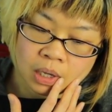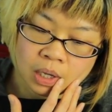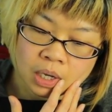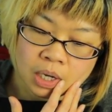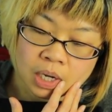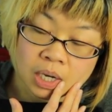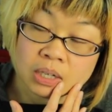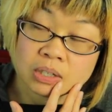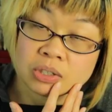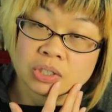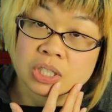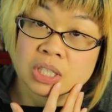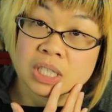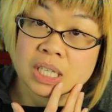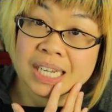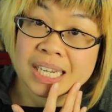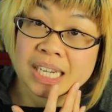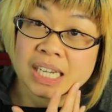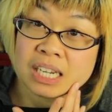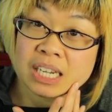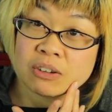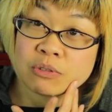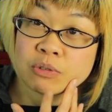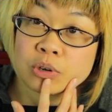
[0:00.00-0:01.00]
I was
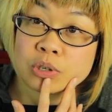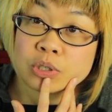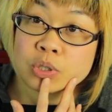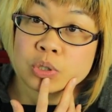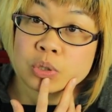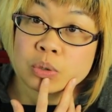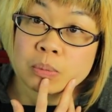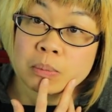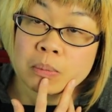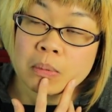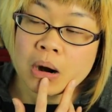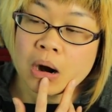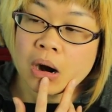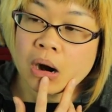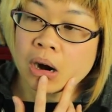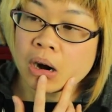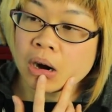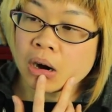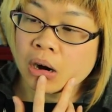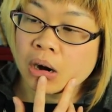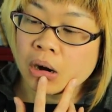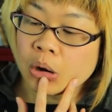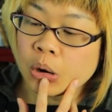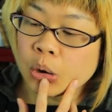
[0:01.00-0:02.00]
thinking for
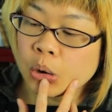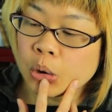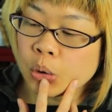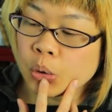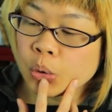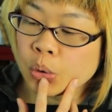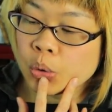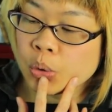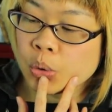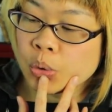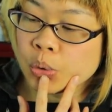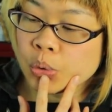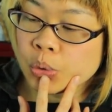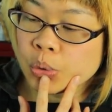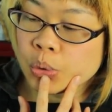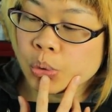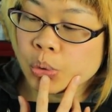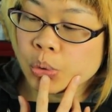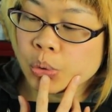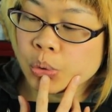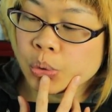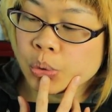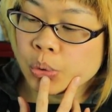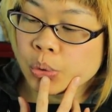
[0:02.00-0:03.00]
tomorrow,
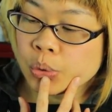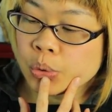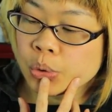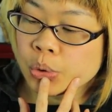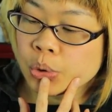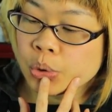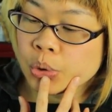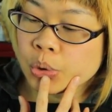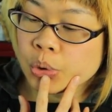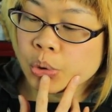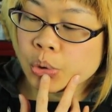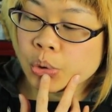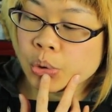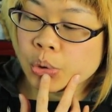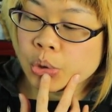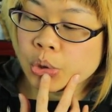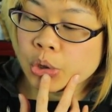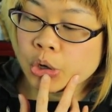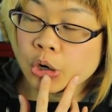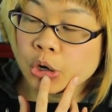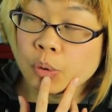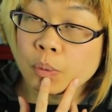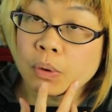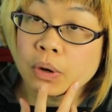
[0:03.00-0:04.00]

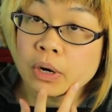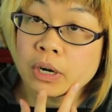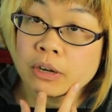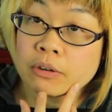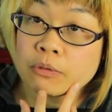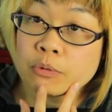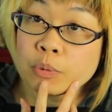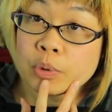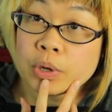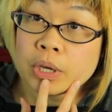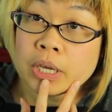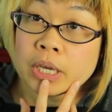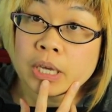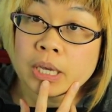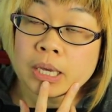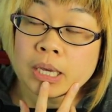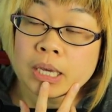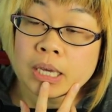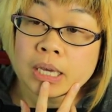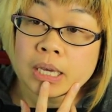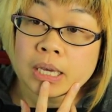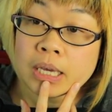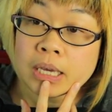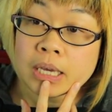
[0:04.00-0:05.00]
what if
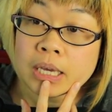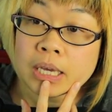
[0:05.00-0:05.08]
we